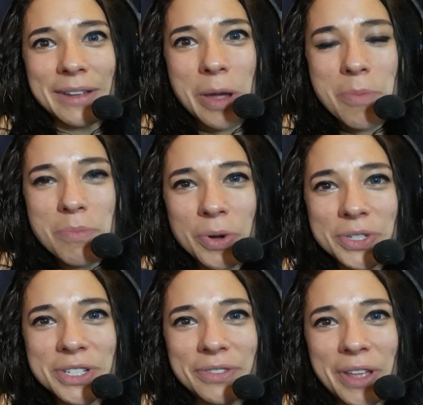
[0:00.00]

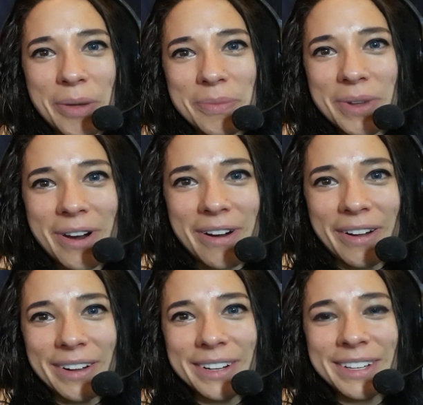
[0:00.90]
most of them
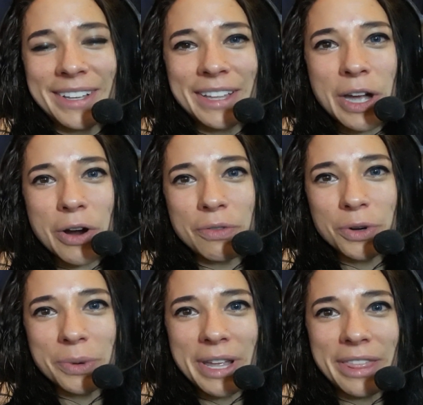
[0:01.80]
are
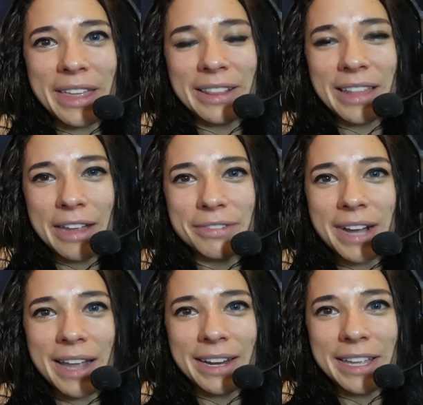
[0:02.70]
over with and life
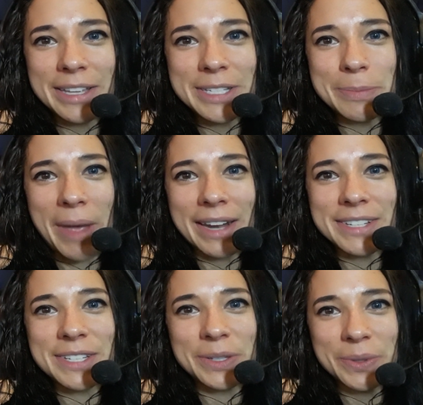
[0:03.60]
kind of gets
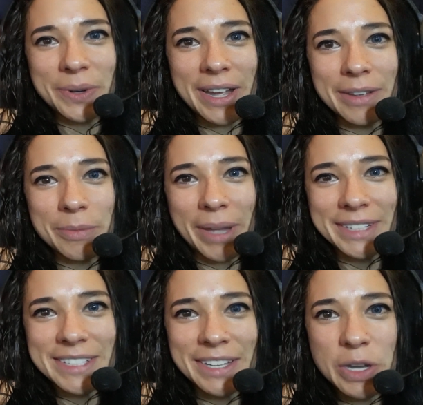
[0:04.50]
back
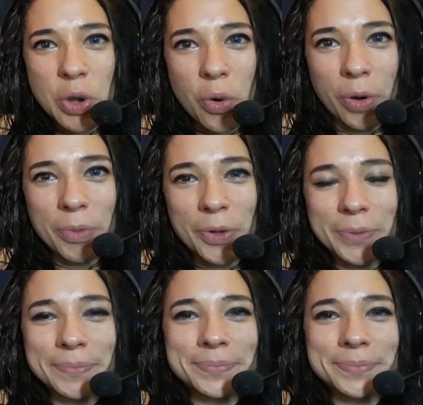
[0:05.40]
to normal,